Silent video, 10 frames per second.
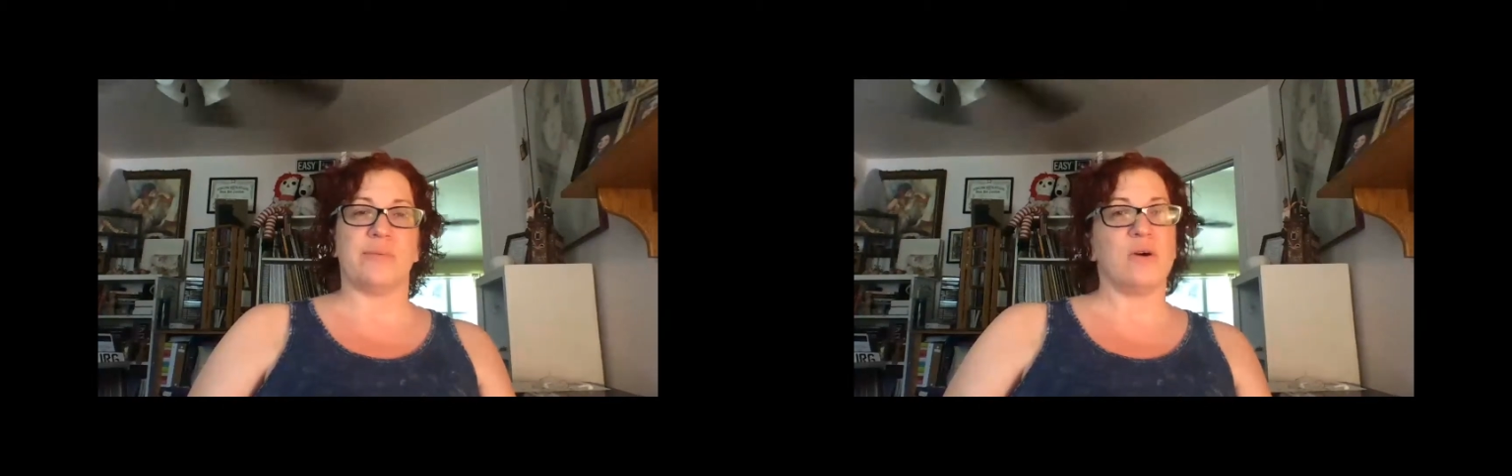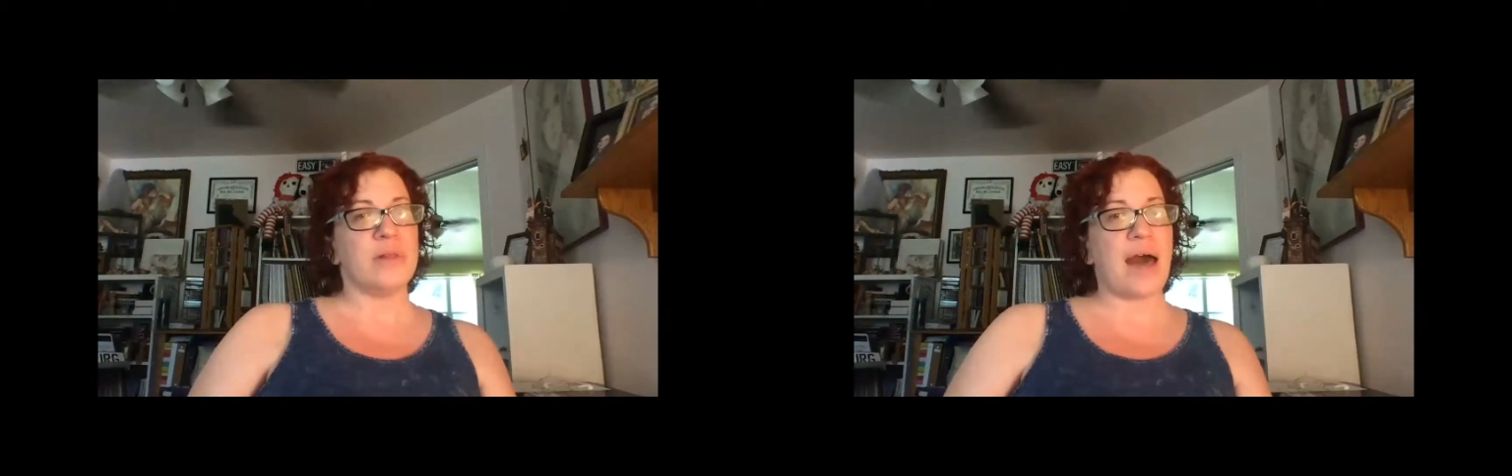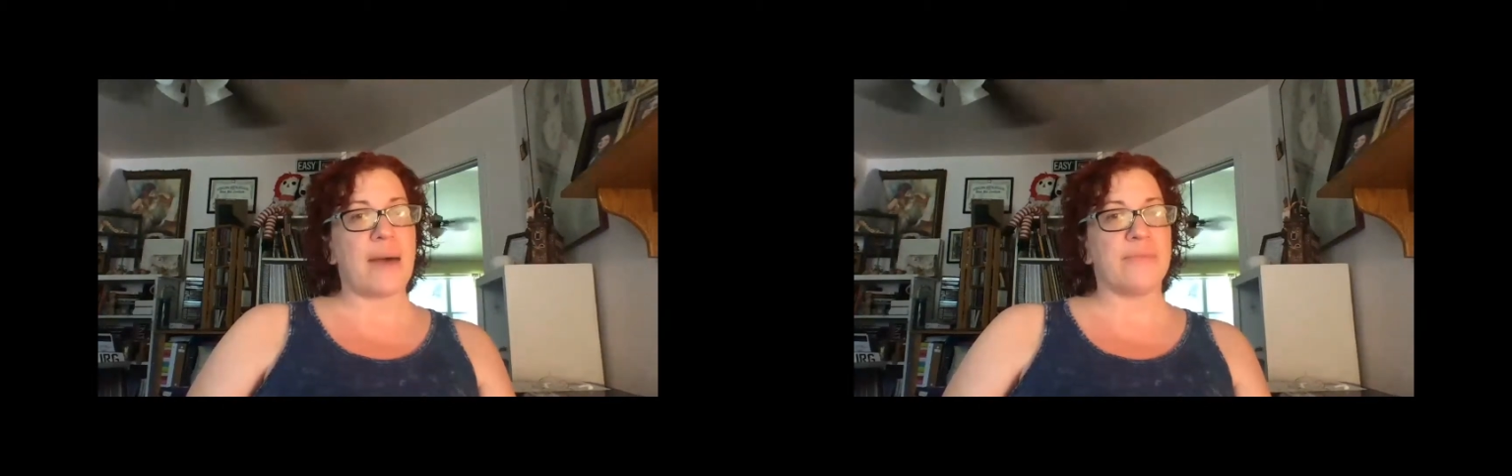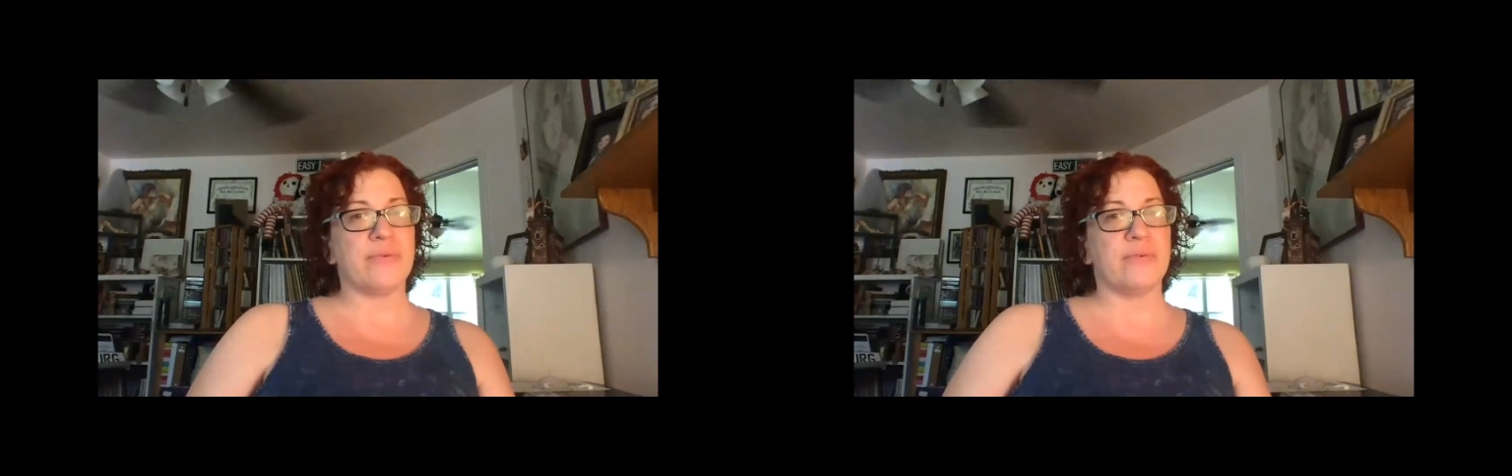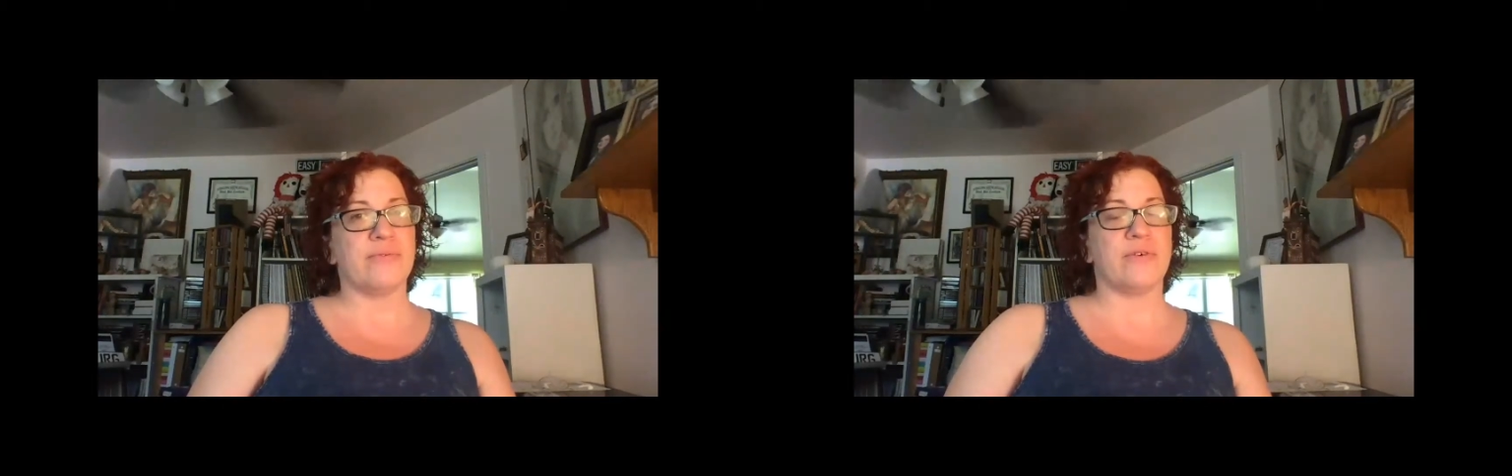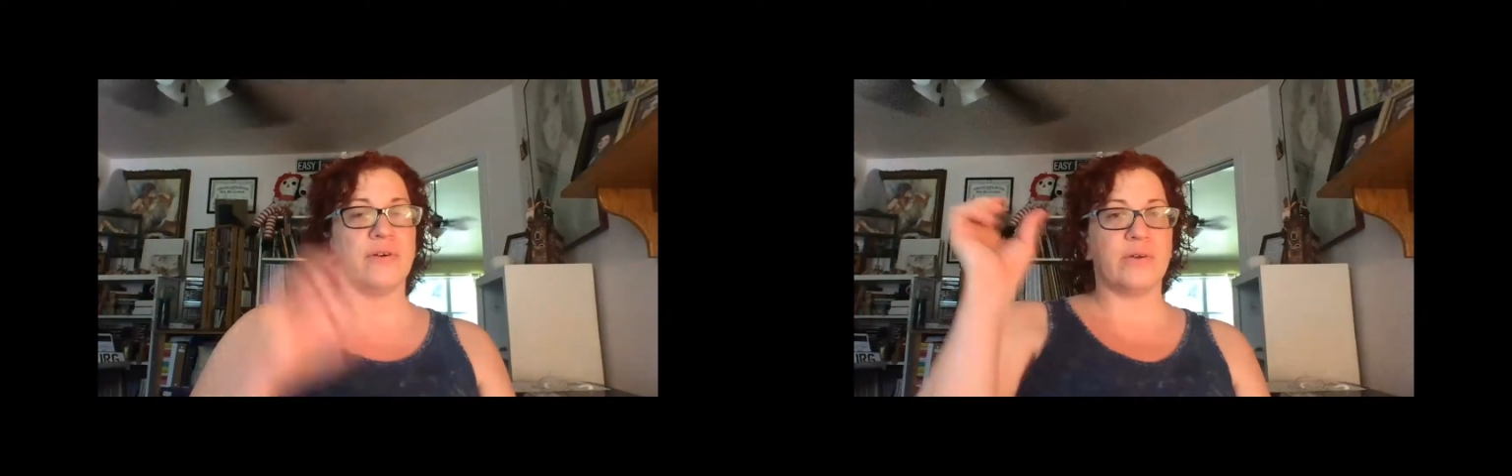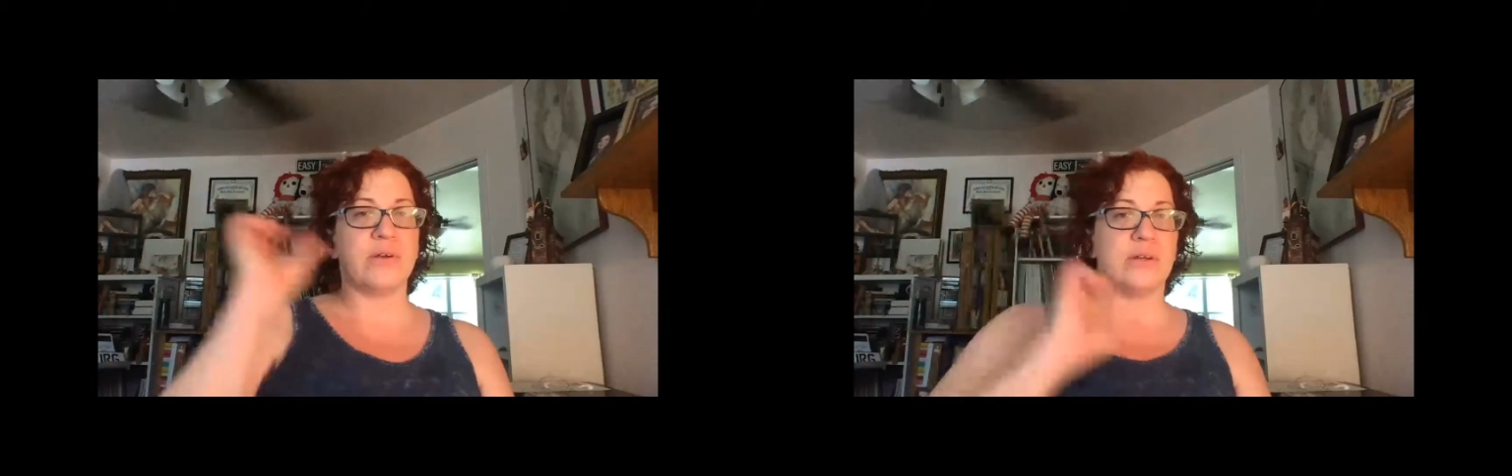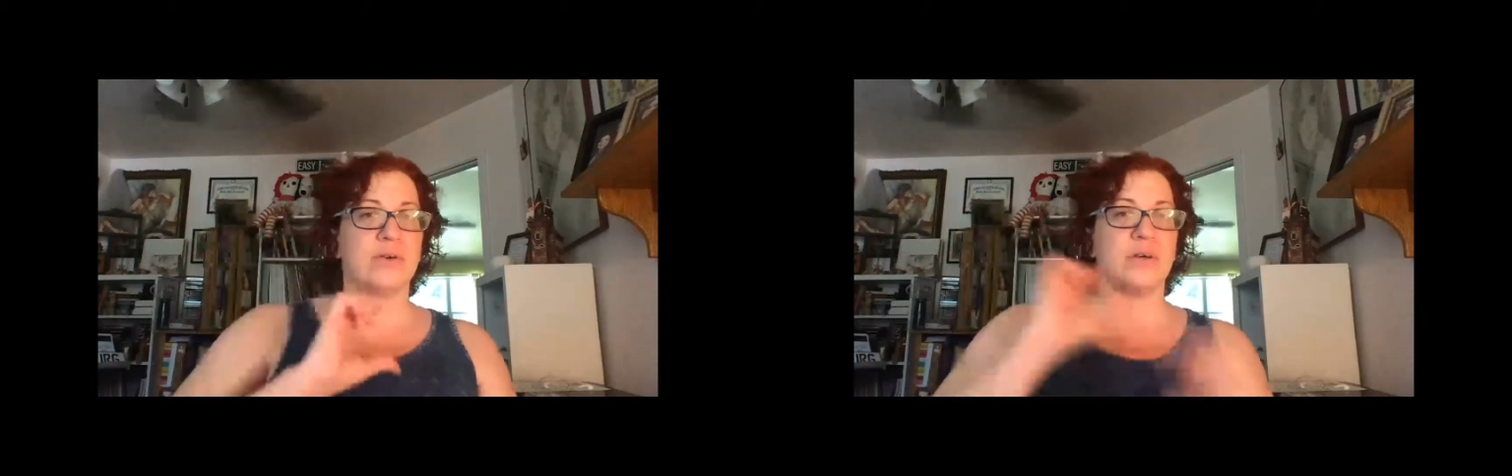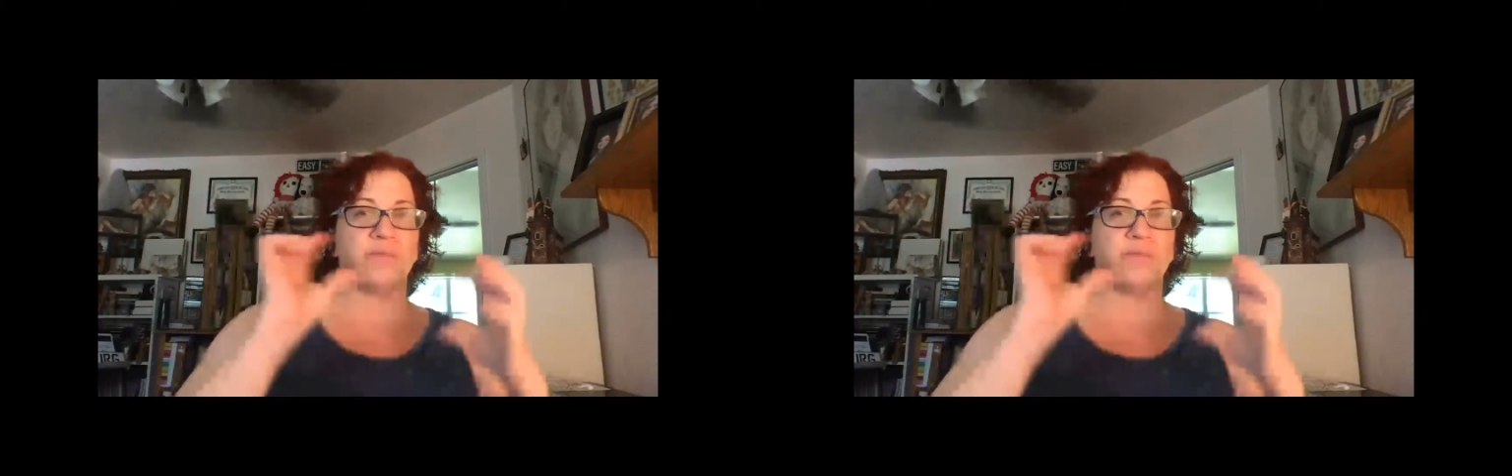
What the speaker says: mobile app for, you know,